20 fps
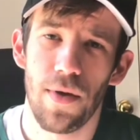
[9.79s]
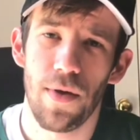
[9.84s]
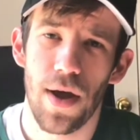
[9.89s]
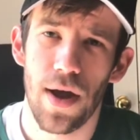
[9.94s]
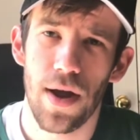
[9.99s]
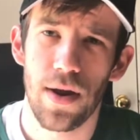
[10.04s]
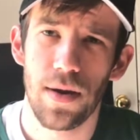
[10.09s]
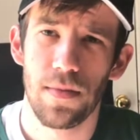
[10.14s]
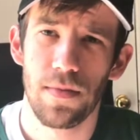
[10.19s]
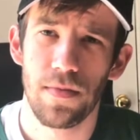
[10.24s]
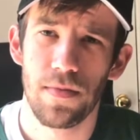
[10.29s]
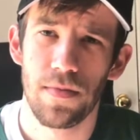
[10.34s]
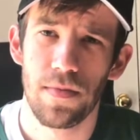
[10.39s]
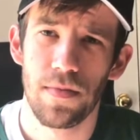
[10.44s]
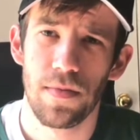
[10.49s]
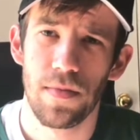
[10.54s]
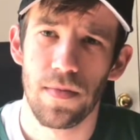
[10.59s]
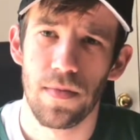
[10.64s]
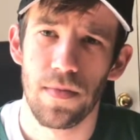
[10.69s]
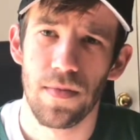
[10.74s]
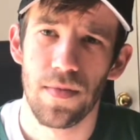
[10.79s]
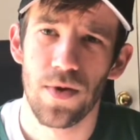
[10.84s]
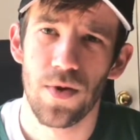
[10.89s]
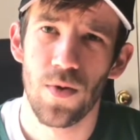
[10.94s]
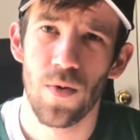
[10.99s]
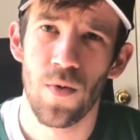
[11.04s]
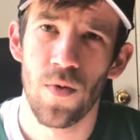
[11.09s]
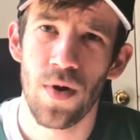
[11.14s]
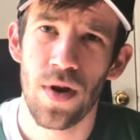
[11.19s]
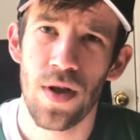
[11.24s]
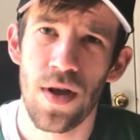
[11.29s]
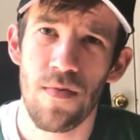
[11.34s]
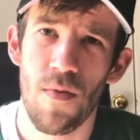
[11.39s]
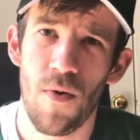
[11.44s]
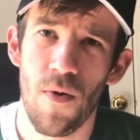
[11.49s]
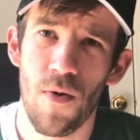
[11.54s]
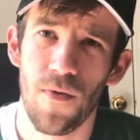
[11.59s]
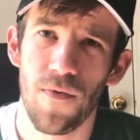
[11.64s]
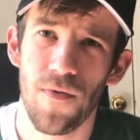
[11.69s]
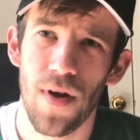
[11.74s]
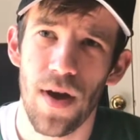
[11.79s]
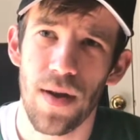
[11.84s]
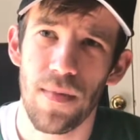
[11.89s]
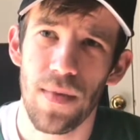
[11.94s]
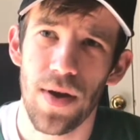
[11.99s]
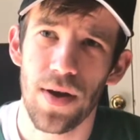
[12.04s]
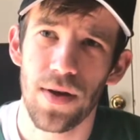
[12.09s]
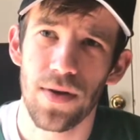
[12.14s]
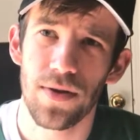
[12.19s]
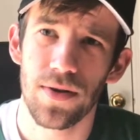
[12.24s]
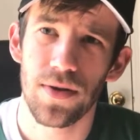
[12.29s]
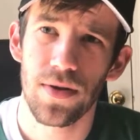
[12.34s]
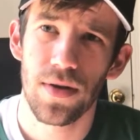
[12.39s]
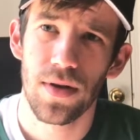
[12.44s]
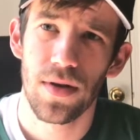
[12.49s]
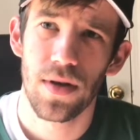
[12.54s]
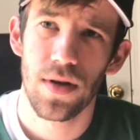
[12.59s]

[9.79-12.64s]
like 20 more fan mails,